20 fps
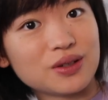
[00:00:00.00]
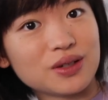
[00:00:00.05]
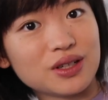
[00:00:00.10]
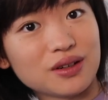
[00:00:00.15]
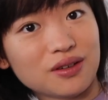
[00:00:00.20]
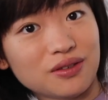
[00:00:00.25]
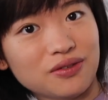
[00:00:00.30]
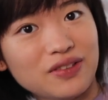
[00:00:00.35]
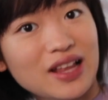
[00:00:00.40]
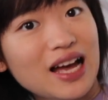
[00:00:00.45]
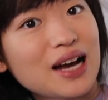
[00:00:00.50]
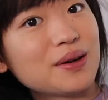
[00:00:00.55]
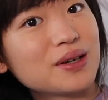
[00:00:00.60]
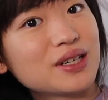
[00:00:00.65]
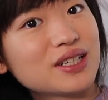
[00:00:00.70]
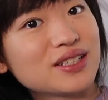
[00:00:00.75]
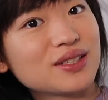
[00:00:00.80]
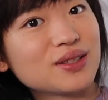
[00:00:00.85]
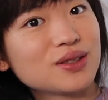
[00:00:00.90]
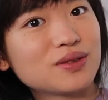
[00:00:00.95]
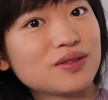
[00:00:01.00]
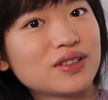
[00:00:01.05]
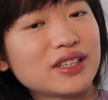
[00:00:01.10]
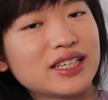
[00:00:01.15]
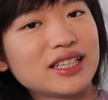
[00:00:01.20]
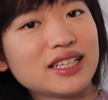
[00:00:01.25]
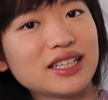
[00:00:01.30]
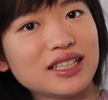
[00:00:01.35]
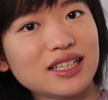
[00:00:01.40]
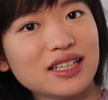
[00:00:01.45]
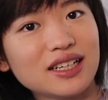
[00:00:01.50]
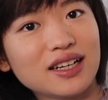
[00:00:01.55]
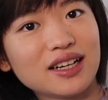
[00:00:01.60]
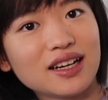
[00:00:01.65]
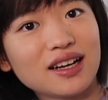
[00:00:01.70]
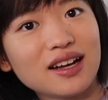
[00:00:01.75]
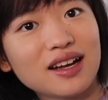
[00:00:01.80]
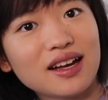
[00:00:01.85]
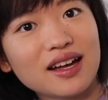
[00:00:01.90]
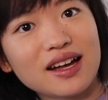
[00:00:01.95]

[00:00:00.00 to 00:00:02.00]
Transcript: Year flowers over here.